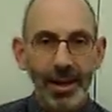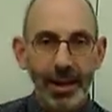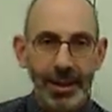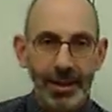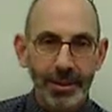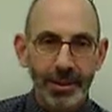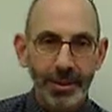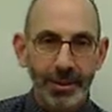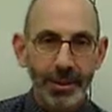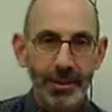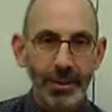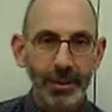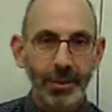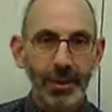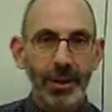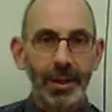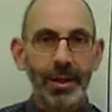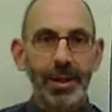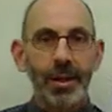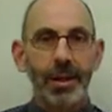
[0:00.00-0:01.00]
it's a
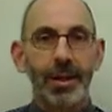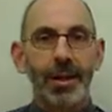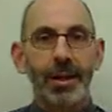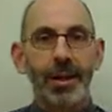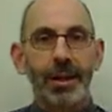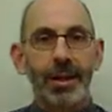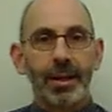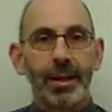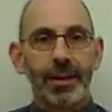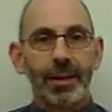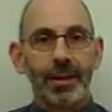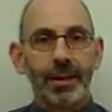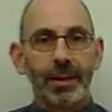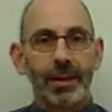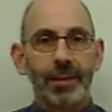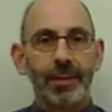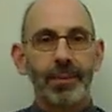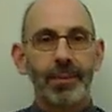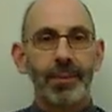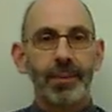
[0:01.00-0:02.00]
little
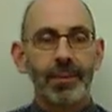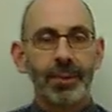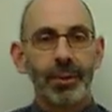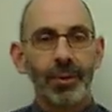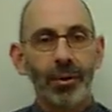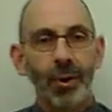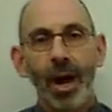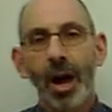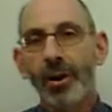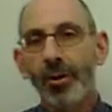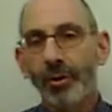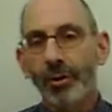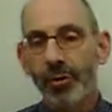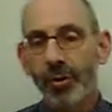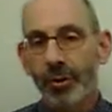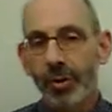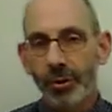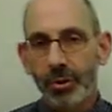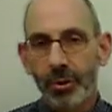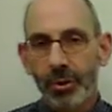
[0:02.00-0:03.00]

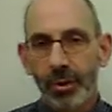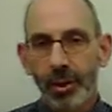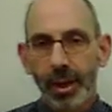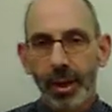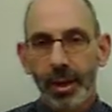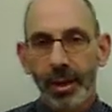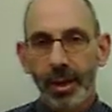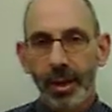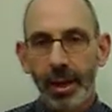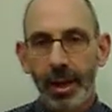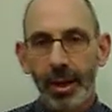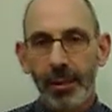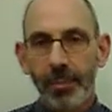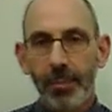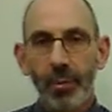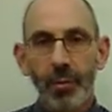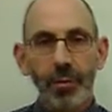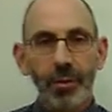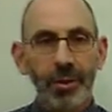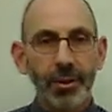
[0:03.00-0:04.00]
controversial, and
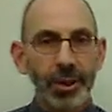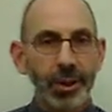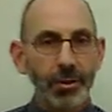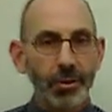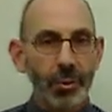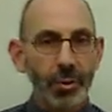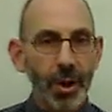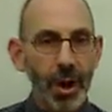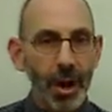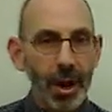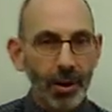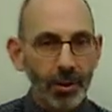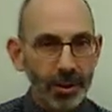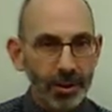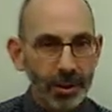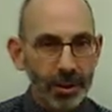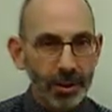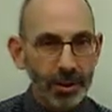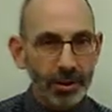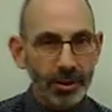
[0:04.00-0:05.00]
moving things through
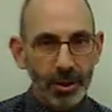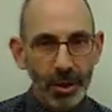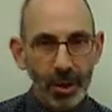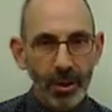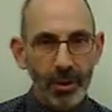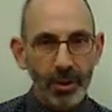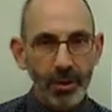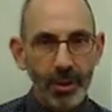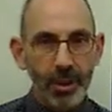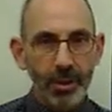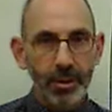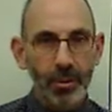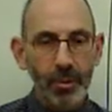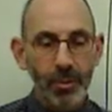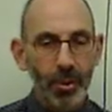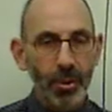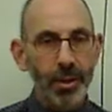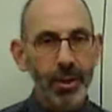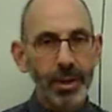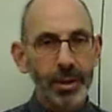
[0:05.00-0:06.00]
Congress is slow and
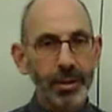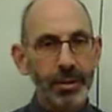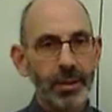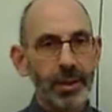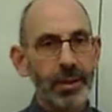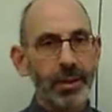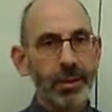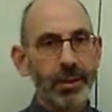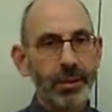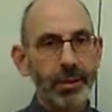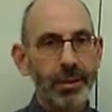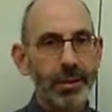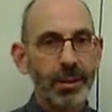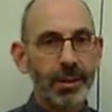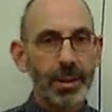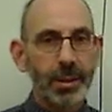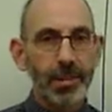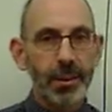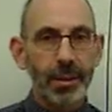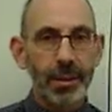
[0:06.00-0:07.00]
laborious and
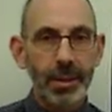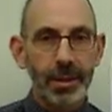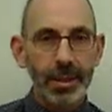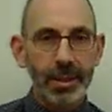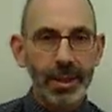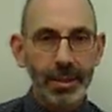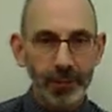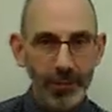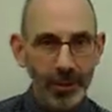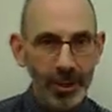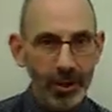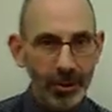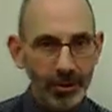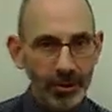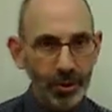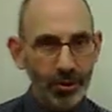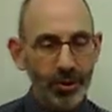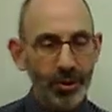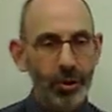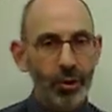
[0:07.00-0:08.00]
typically
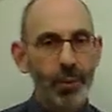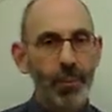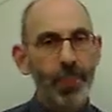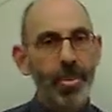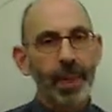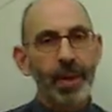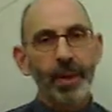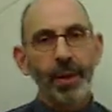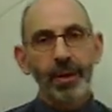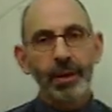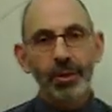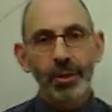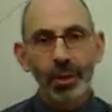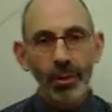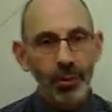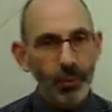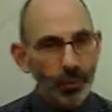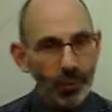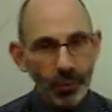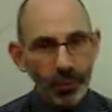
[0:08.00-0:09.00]
difficult to do.
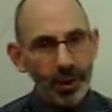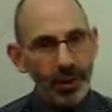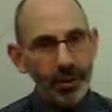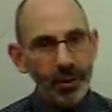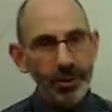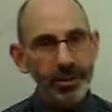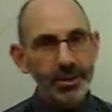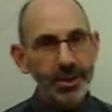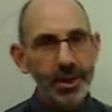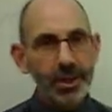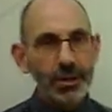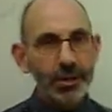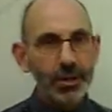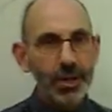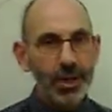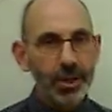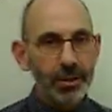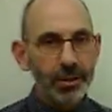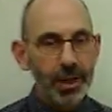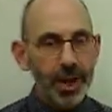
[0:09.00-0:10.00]
So we're not going to see any
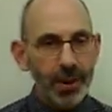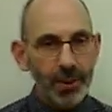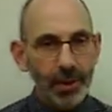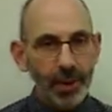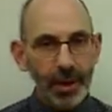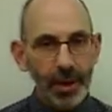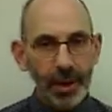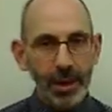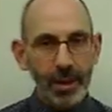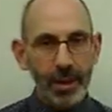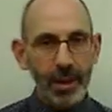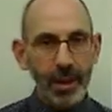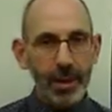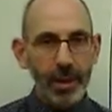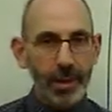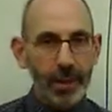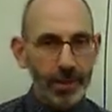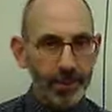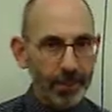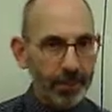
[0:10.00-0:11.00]
change that way,
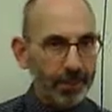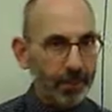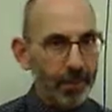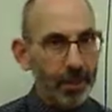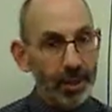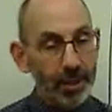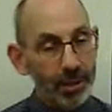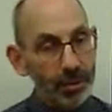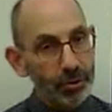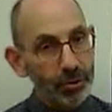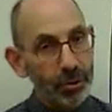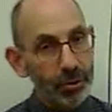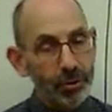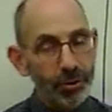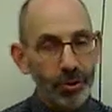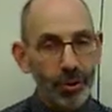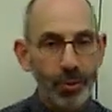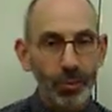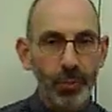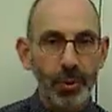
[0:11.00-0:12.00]
and in the
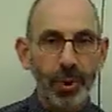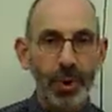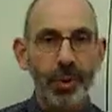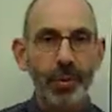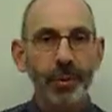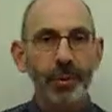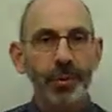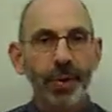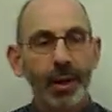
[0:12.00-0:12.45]
short term, we know.